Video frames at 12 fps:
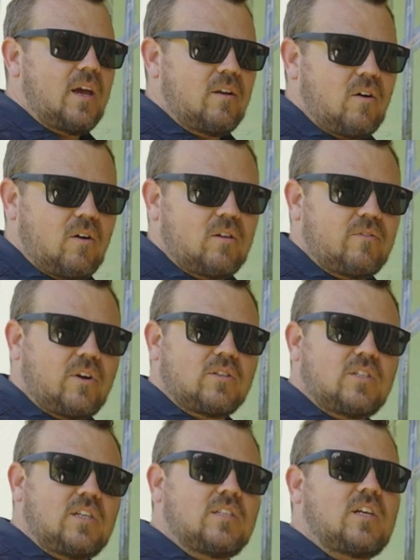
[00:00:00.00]
and all of our
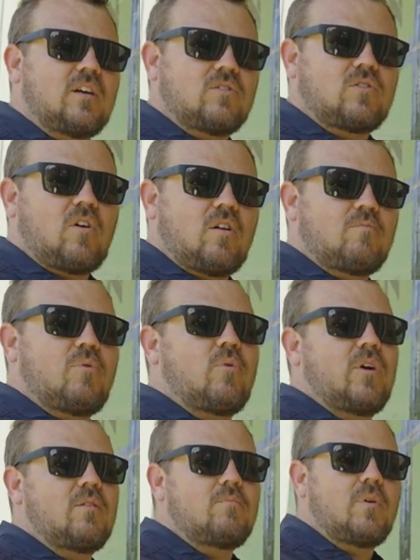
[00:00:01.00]
details are on
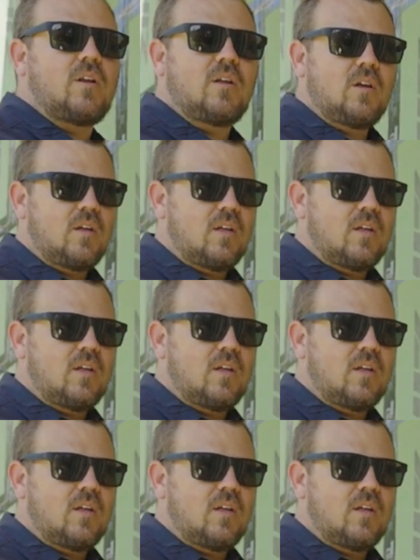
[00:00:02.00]
point, but